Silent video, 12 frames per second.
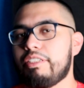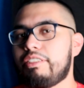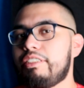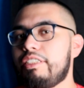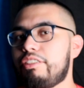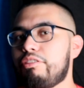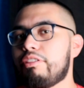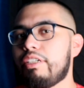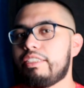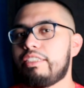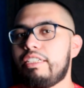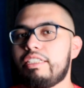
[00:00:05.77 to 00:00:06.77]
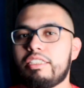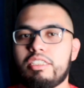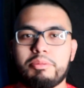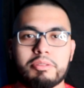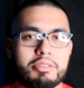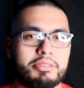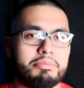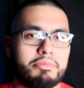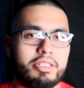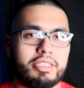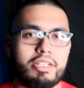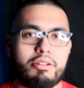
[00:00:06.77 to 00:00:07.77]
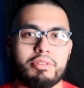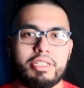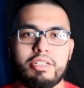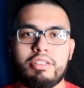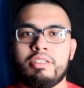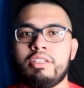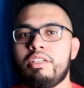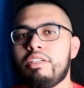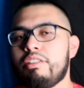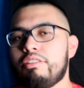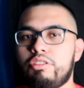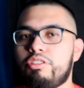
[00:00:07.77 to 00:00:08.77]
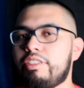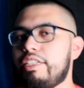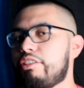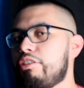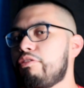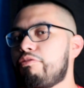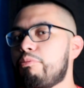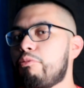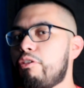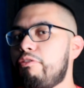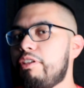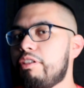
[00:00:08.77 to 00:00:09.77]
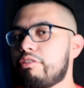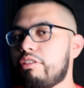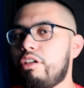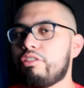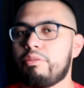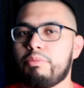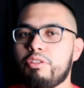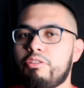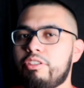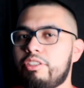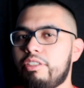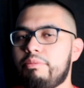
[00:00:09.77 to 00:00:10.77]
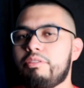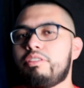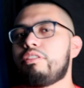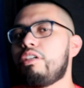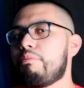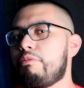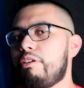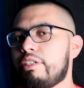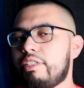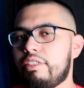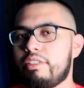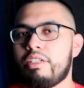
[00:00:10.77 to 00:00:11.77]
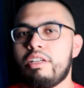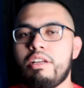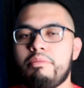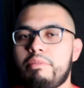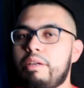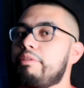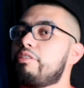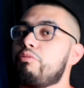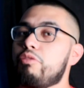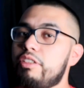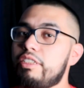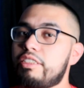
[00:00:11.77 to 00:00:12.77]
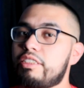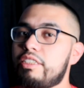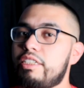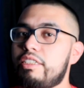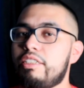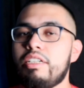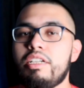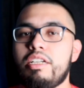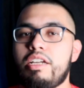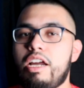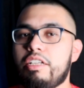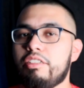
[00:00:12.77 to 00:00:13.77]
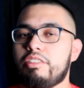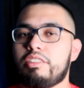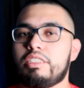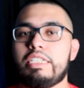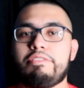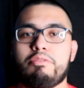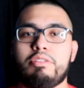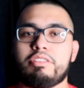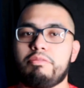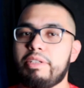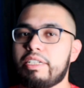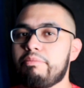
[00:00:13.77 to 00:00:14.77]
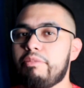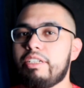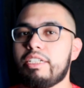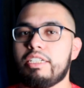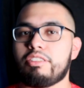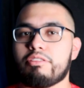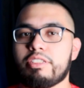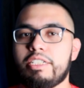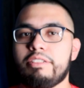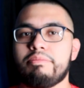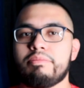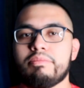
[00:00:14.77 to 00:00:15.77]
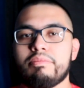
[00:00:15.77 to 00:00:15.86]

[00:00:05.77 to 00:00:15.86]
I'm going to suggest you guys hitting that subscription button down there to stay tuned for more videos on entrepreneurship, stock market, maybe some real estate, and just different ways of making money, guys, okay?